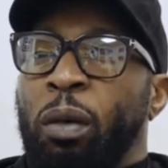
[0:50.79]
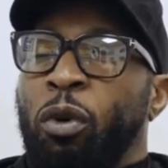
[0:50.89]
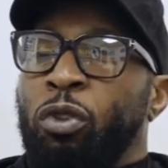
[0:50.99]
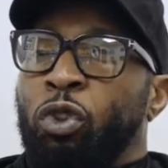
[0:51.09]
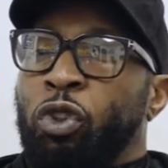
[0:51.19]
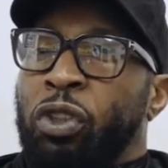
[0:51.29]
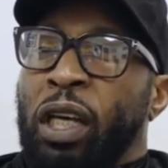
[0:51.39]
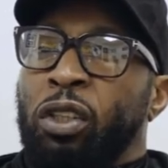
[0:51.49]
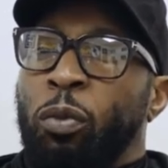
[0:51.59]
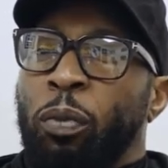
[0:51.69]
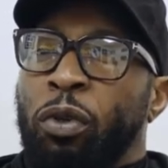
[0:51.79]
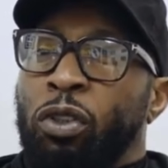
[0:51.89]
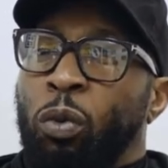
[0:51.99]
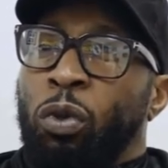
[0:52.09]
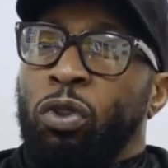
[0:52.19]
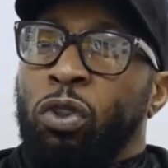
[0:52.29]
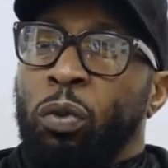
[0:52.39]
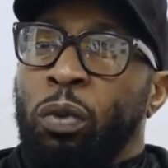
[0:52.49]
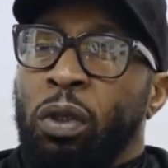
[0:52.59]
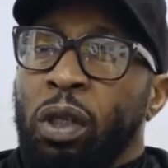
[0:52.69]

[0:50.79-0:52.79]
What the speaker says: I'm not just signing them up because I want to.